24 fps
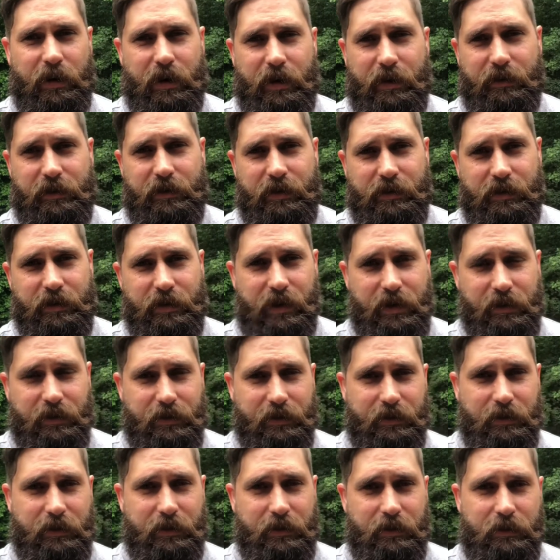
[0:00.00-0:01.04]
how to say the next
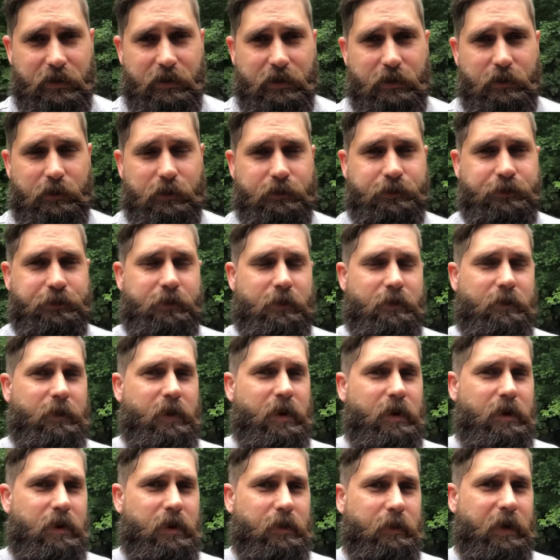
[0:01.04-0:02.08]
sentence.
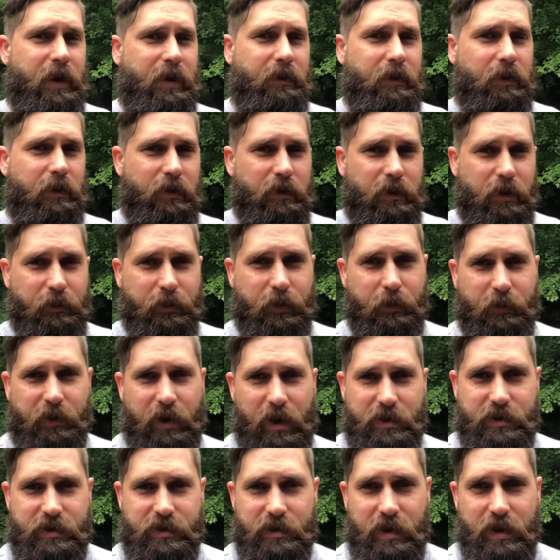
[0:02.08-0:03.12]
I had to look up some
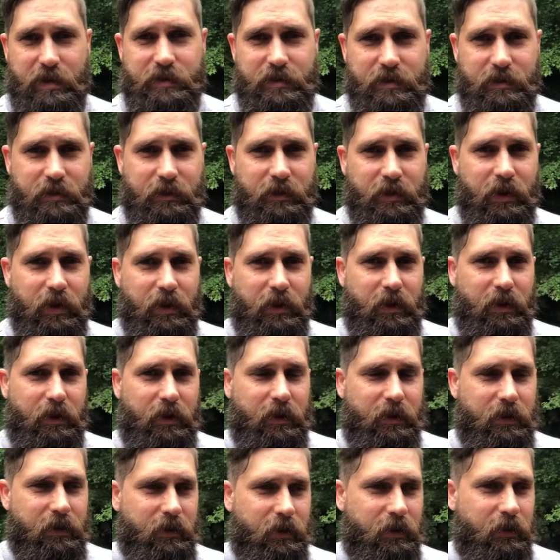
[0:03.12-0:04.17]
conjugation
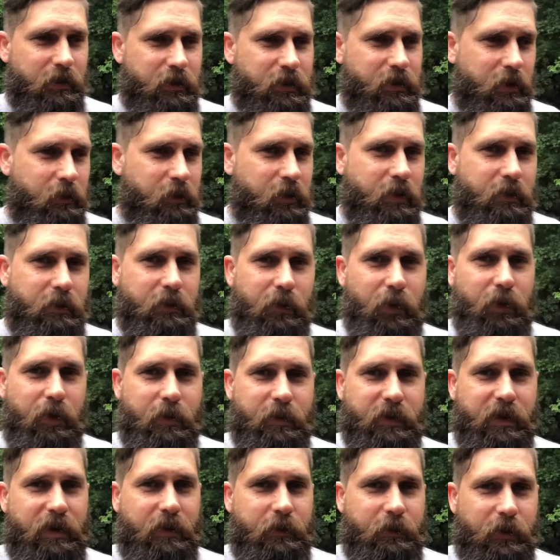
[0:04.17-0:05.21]
on some of the
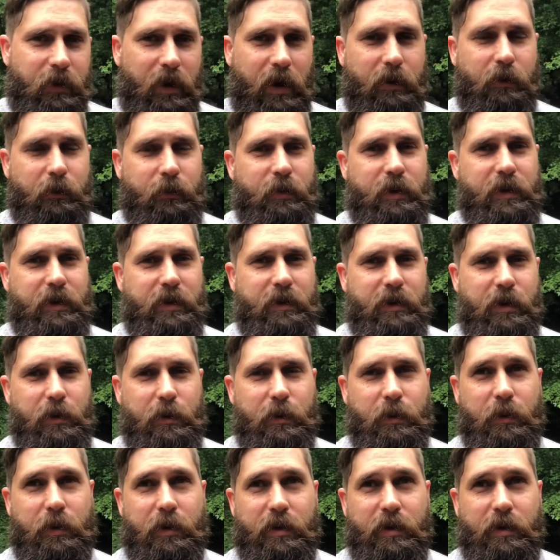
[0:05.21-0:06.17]
verbs. I don't really know